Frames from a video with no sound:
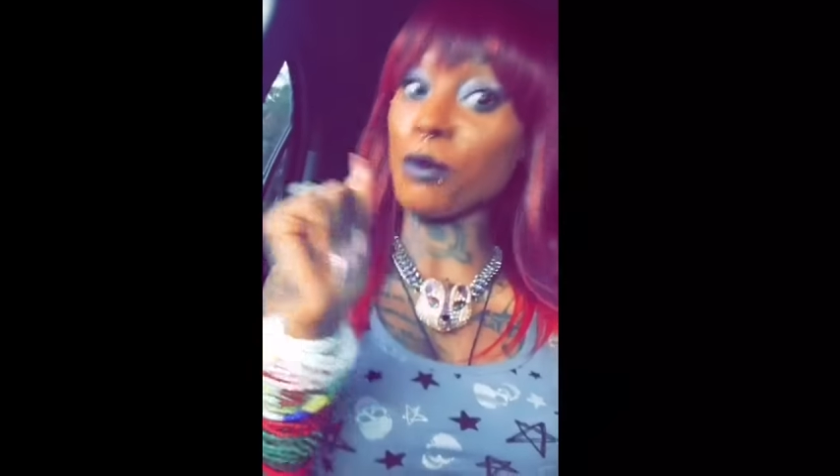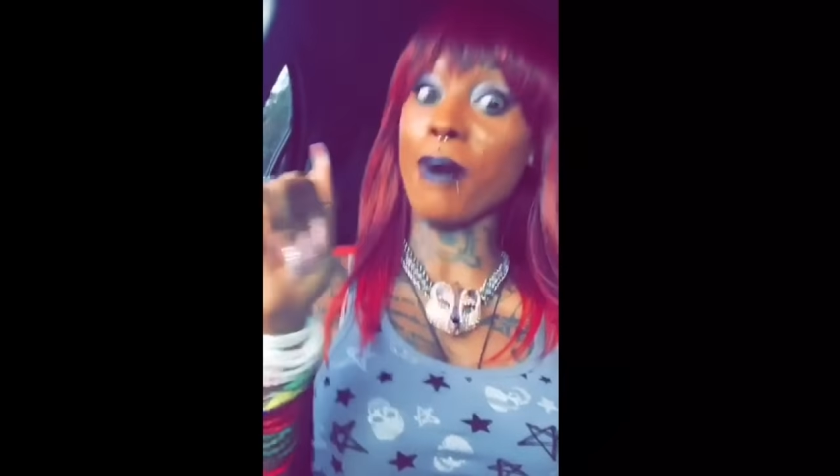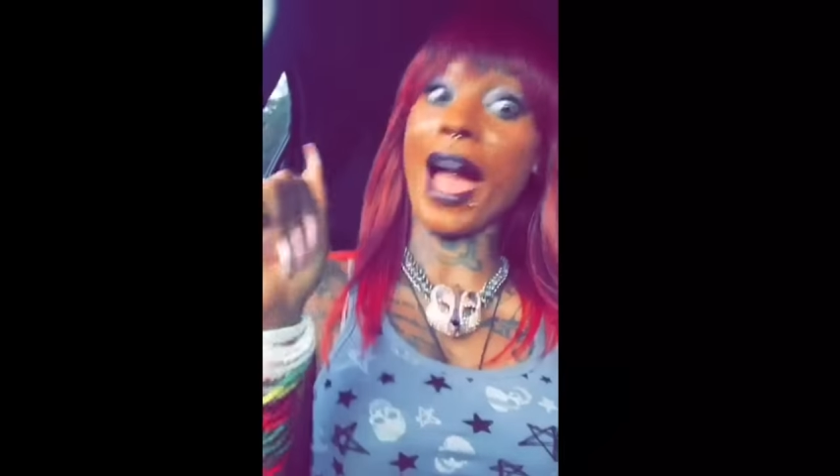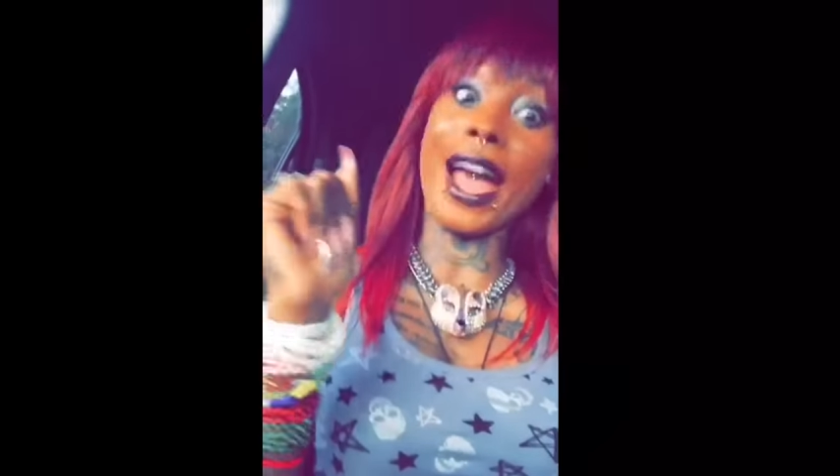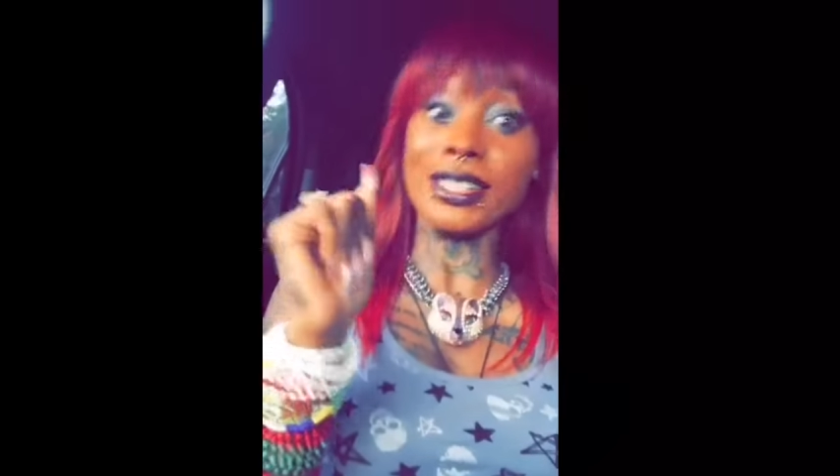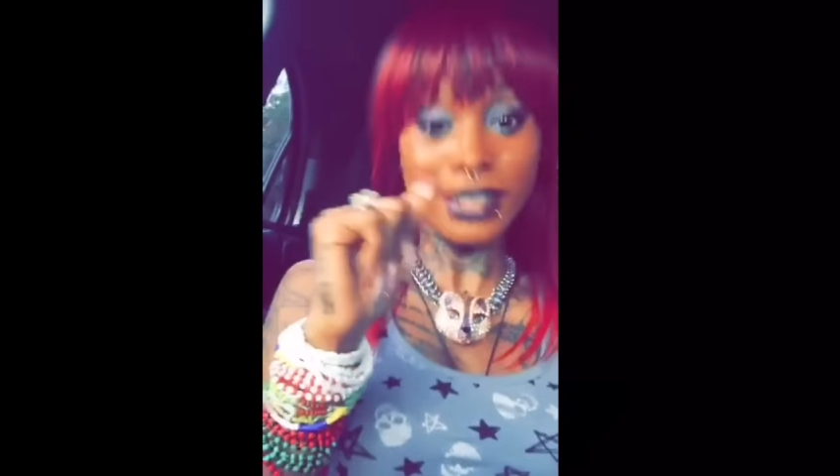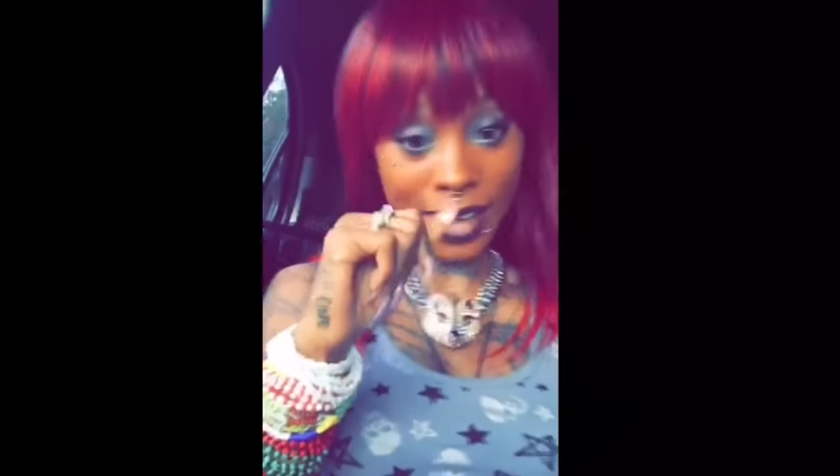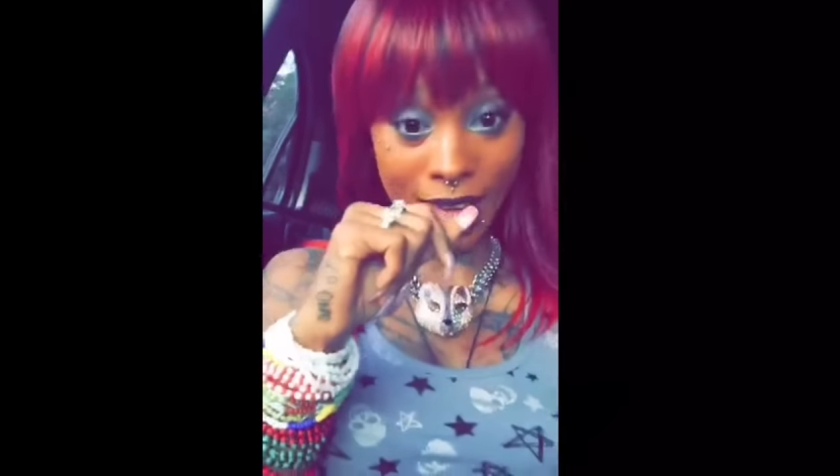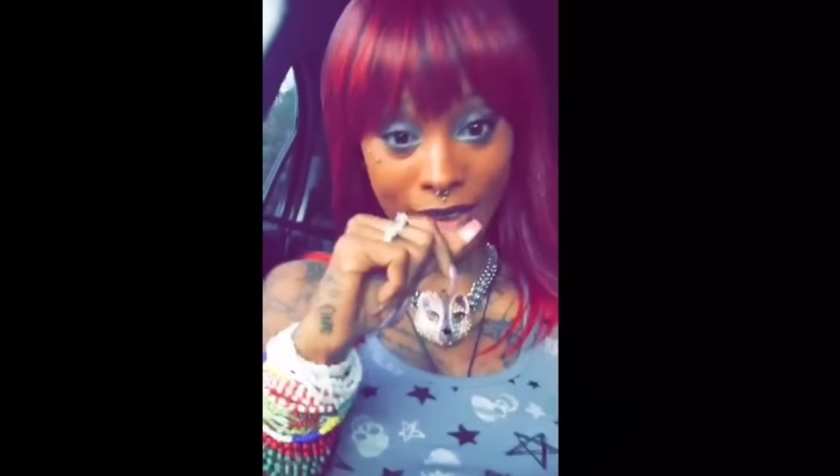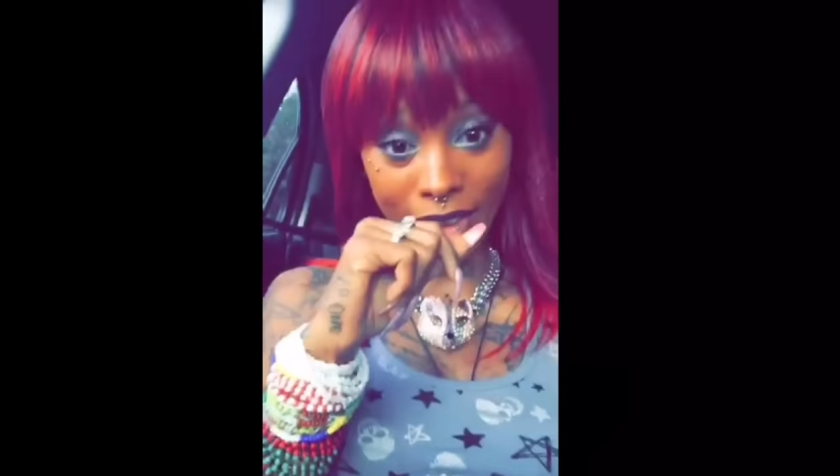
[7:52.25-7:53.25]
Watch
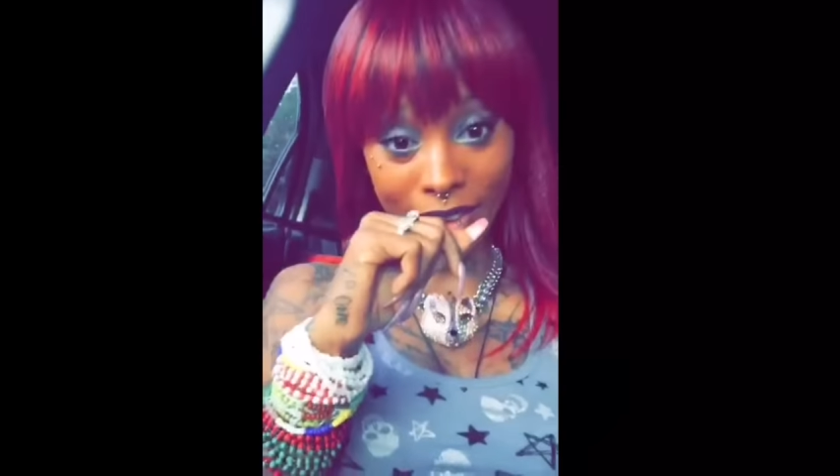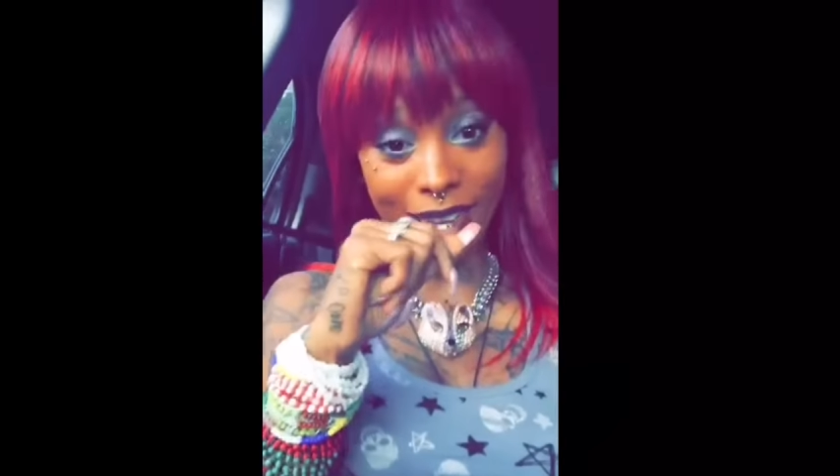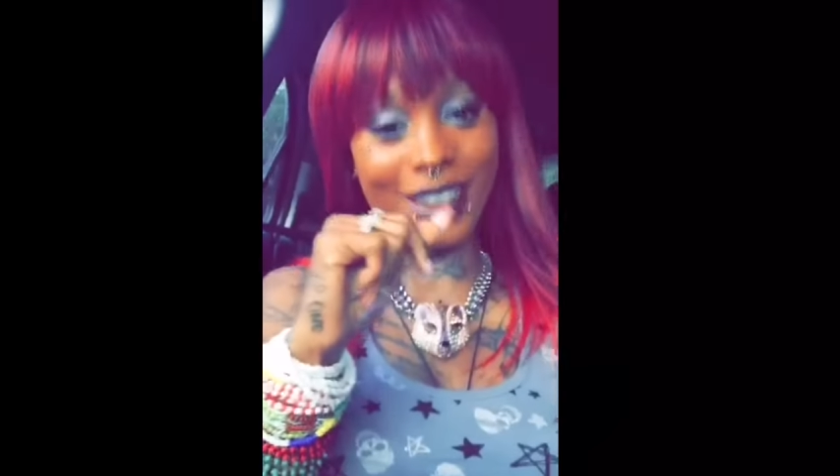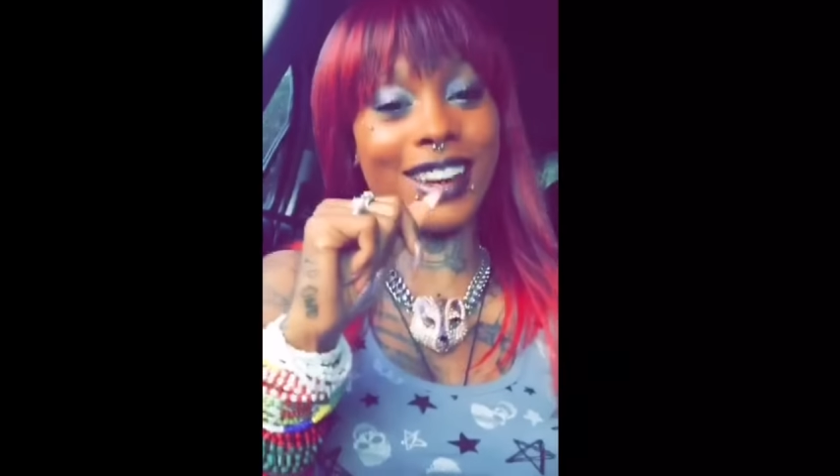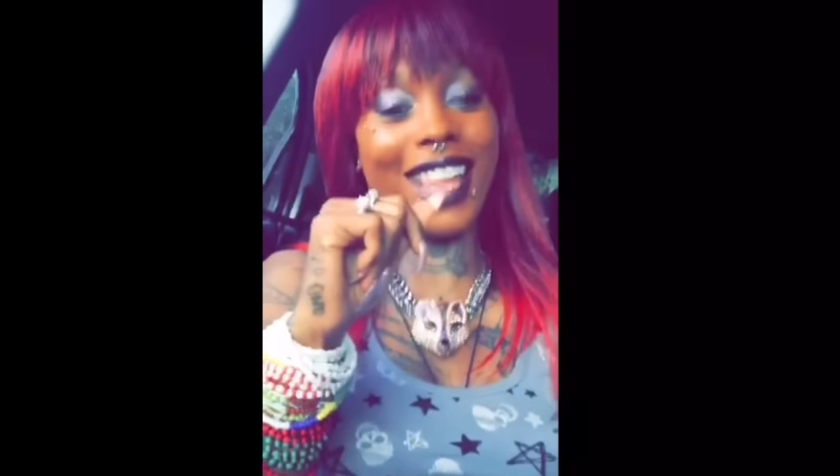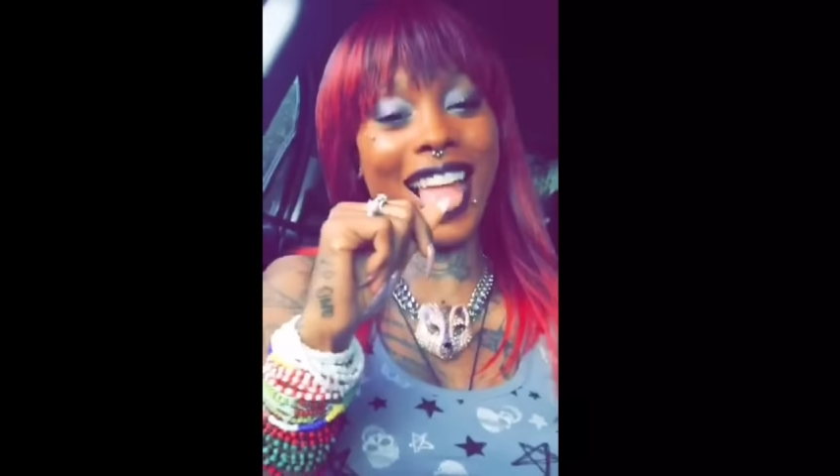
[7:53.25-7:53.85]
it.